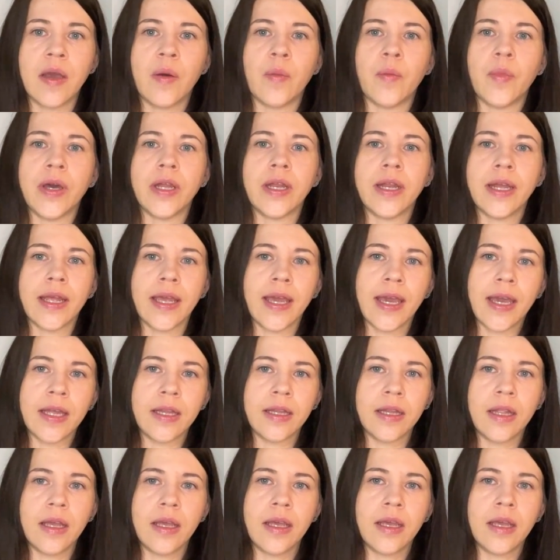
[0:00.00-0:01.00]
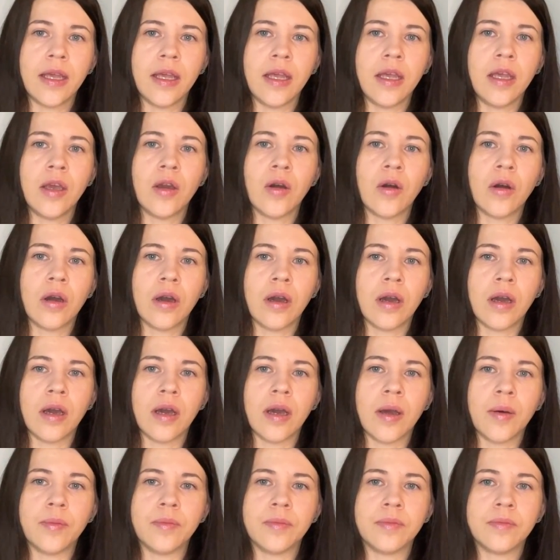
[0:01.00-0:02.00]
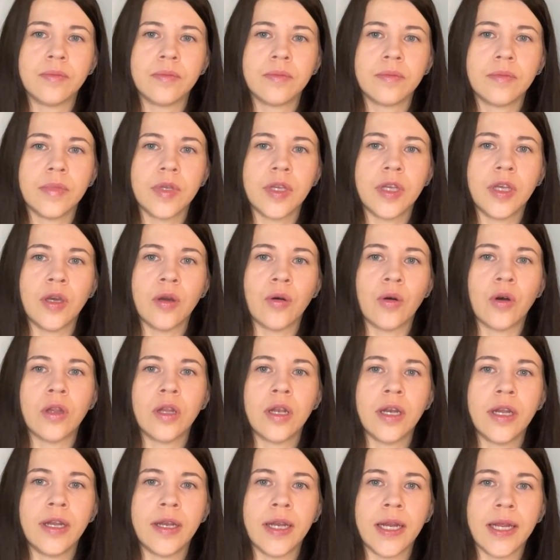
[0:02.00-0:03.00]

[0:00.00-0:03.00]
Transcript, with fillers: but again, he only in